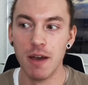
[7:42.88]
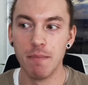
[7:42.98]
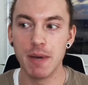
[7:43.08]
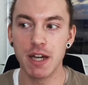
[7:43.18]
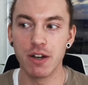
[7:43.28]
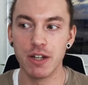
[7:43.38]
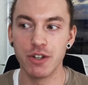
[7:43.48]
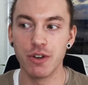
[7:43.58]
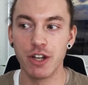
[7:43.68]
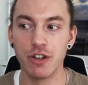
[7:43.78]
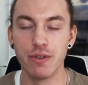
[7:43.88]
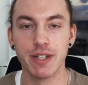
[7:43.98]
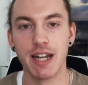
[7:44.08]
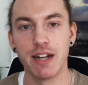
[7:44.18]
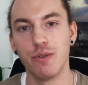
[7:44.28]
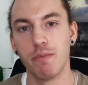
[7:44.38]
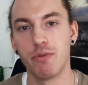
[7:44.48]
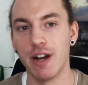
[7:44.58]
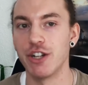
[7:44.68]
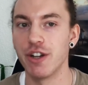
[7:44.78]
because you can use that to
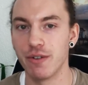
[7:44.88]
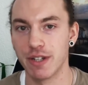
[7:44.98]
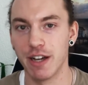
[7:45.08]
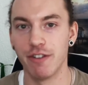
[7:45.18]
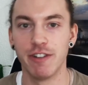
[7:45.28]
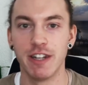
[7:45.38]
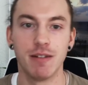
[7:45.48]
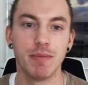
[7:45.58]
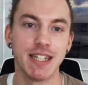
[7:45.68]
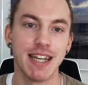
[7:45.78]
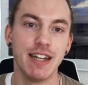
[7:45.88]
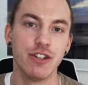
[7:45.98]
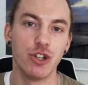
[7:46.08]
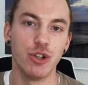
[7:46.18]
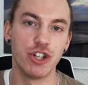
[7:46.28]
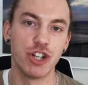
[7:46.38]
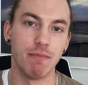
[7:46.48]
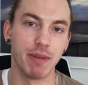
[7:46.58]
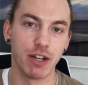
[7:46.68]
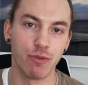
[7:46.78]
pressure yourself a little bit into
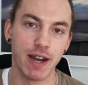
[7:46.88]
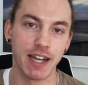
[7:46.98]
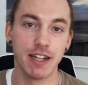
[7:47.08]
jumping quicker,